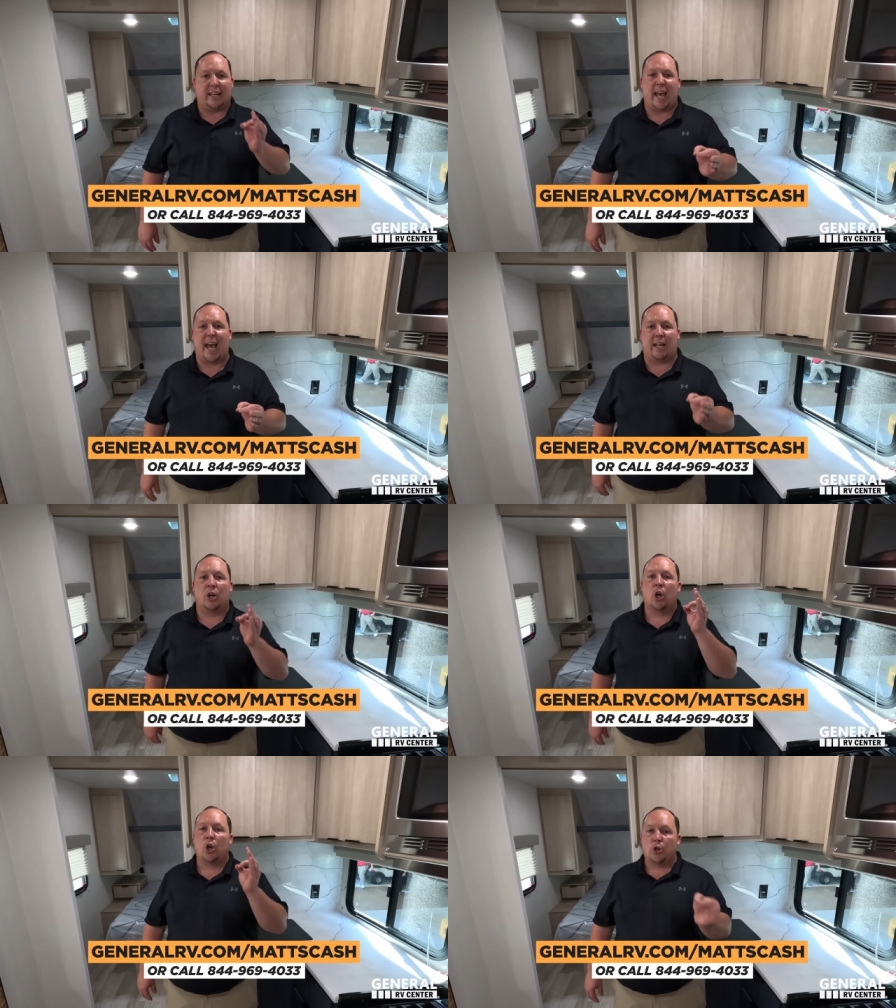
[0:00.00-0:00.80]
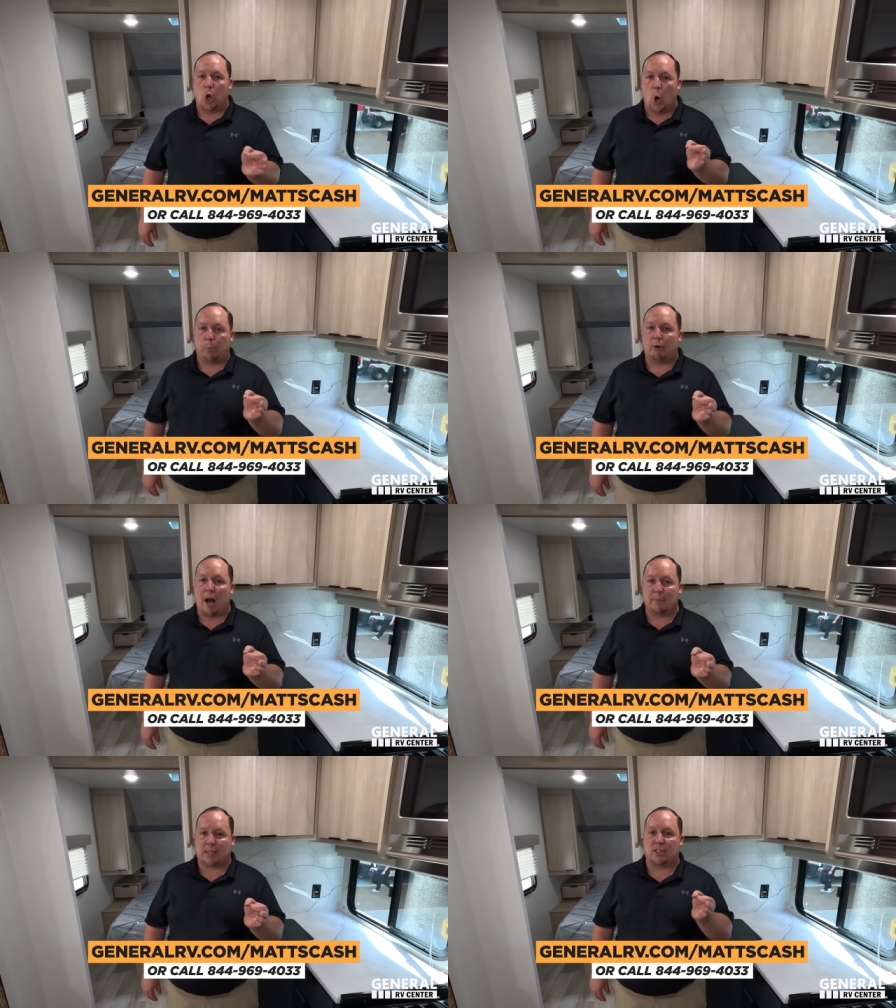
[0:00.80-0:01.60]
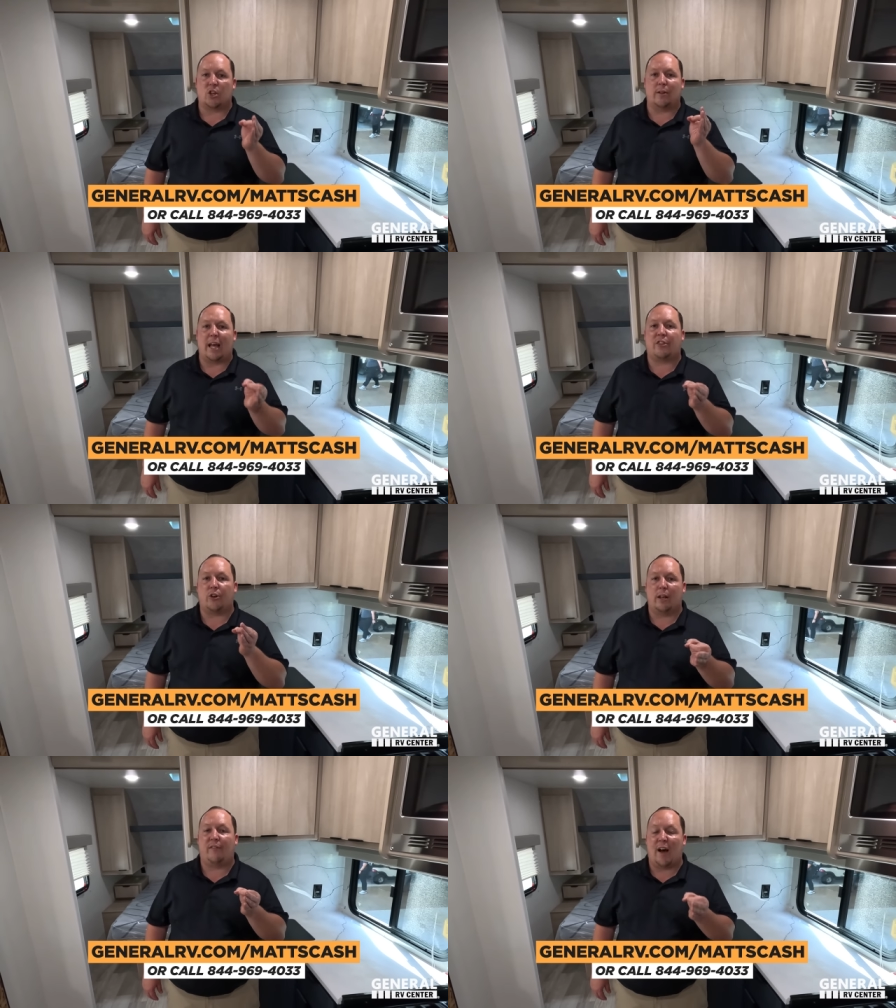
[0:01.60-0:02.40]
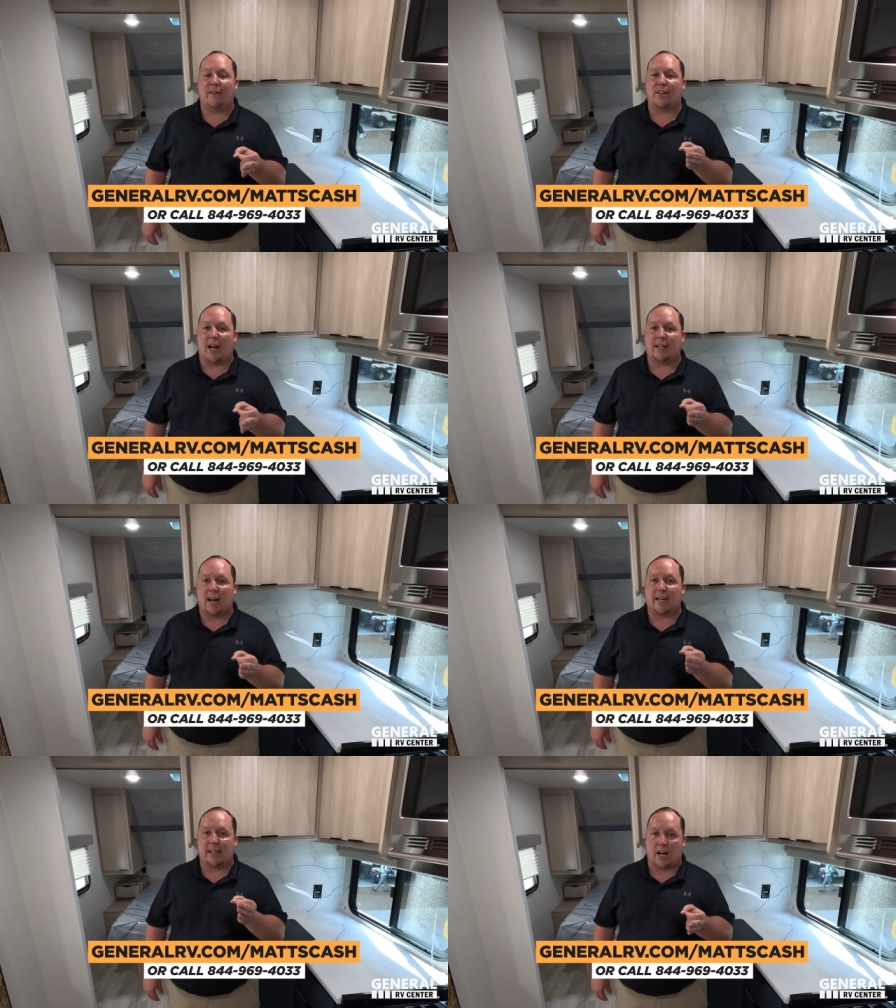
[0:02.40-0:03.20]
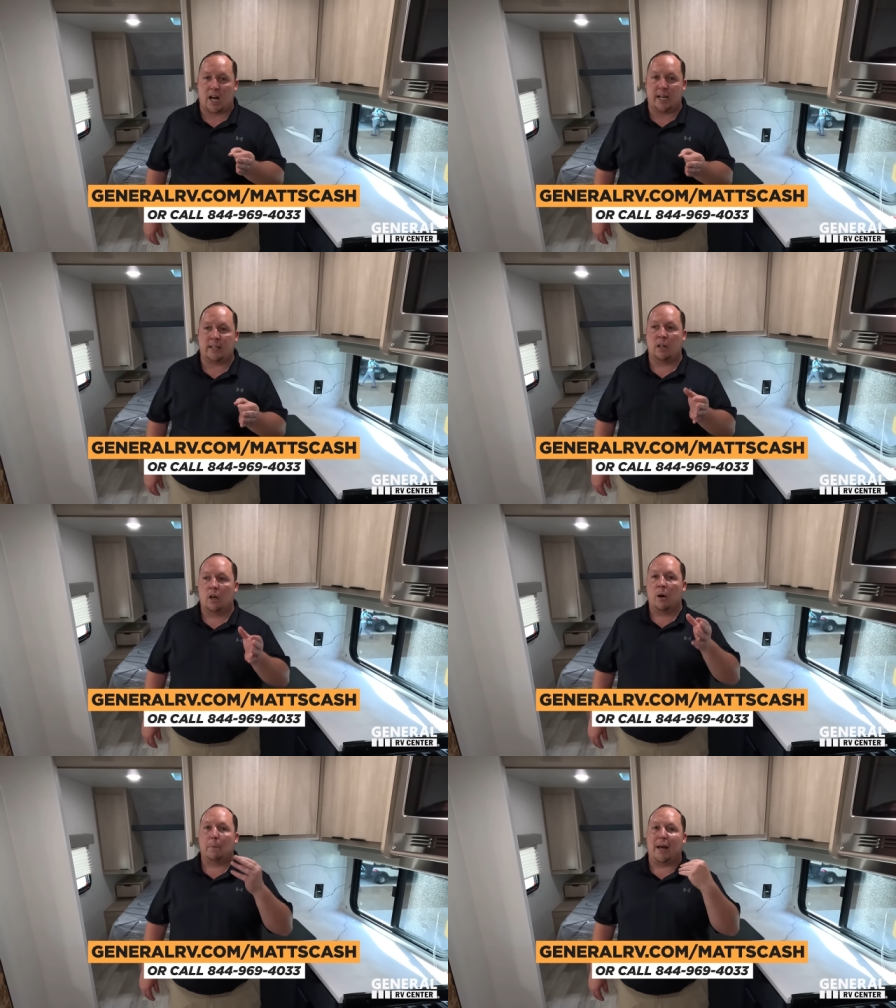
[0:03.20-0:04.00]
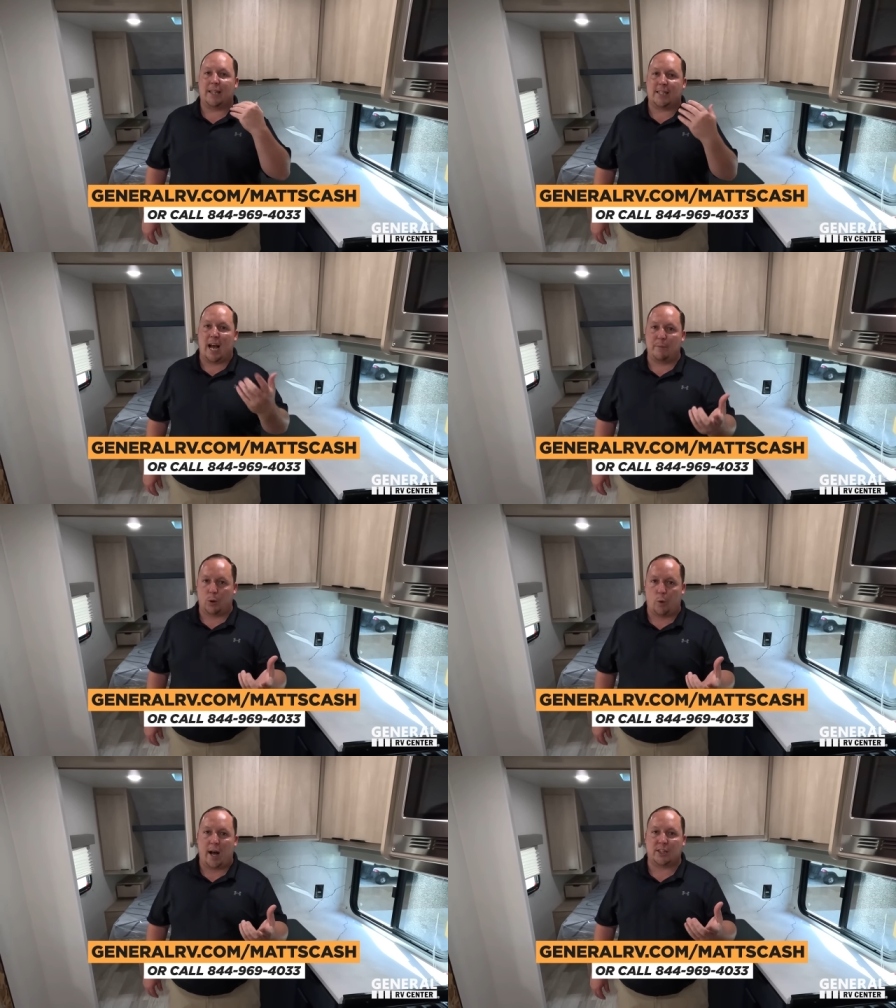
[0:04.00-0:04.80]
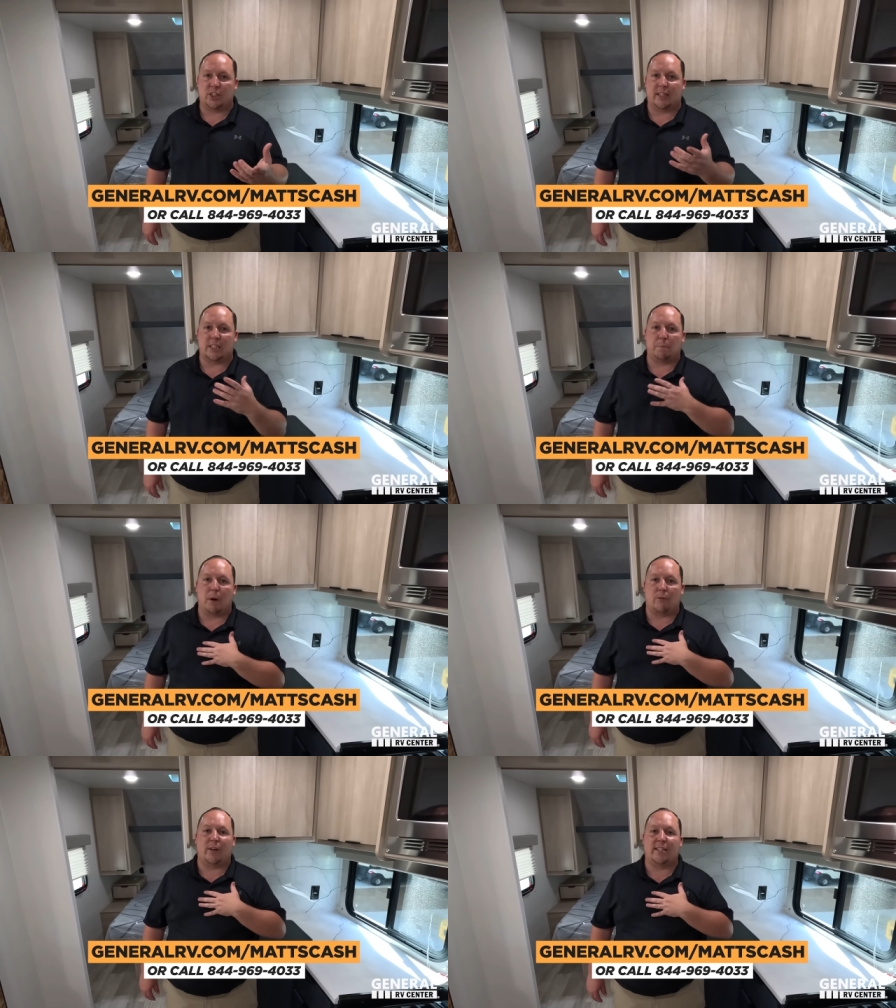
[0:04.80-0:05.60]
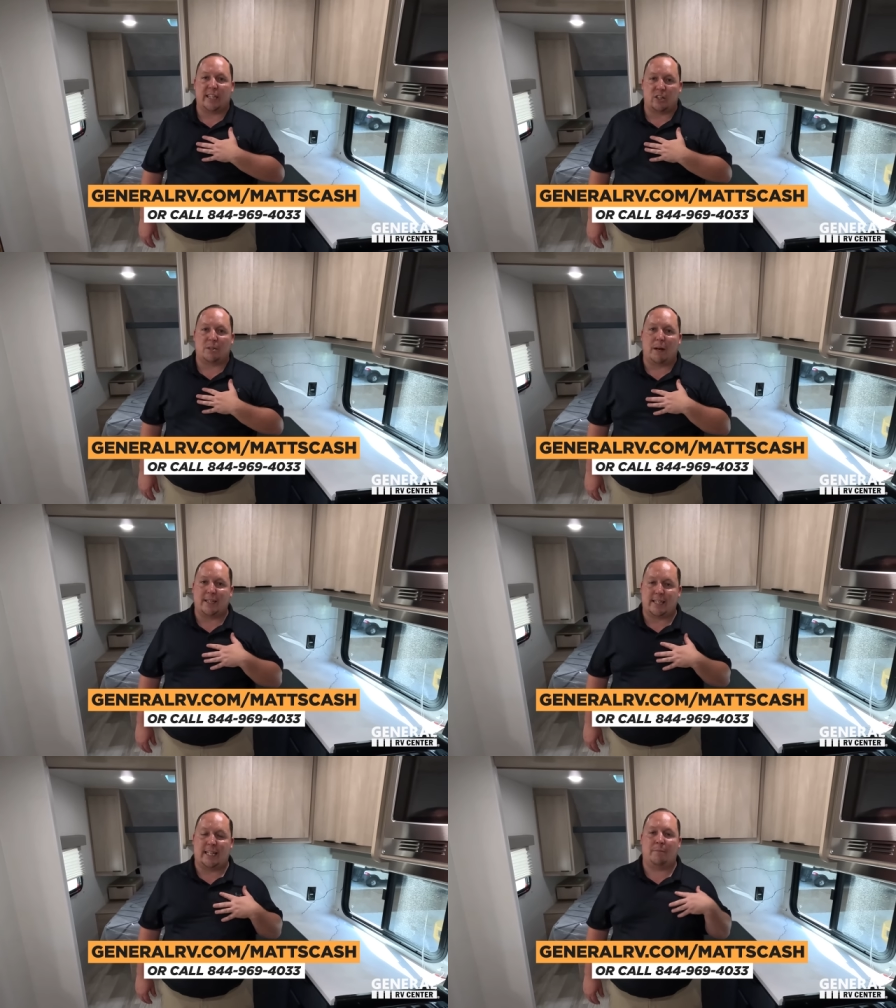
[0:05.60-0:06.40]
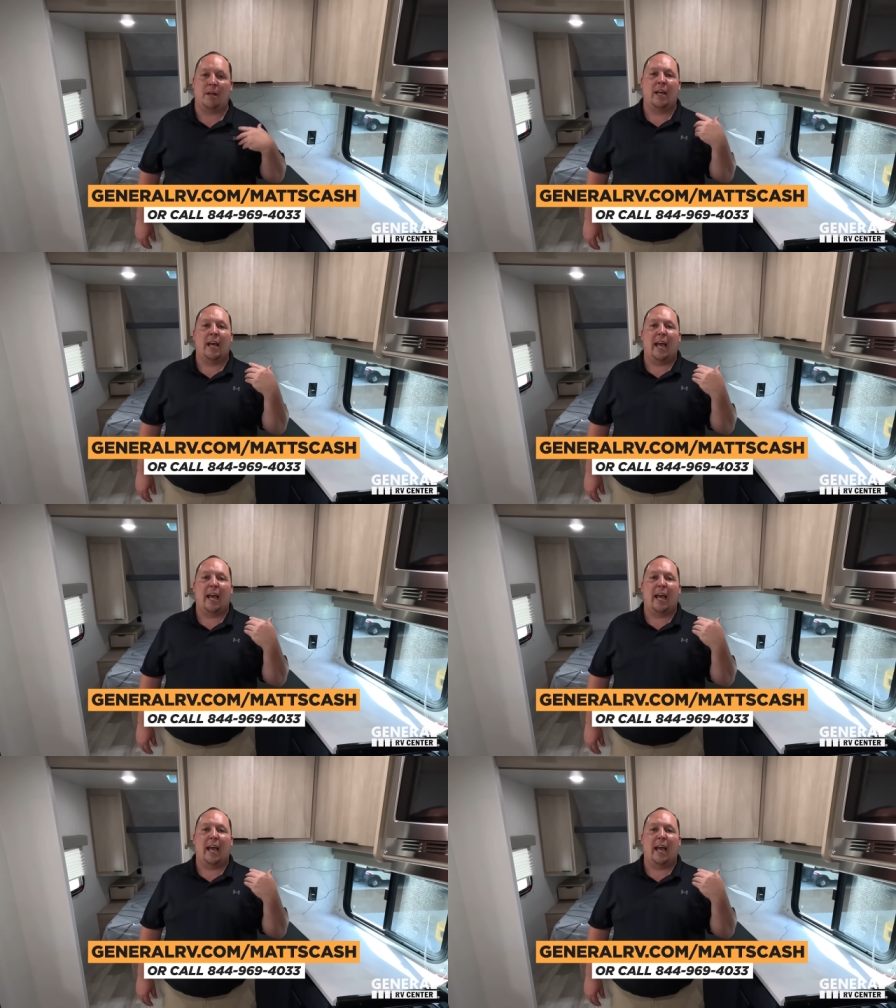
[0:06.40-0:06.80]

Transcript: Again, no promises on that $35,999 by the time you're watching this, but reach out to my team.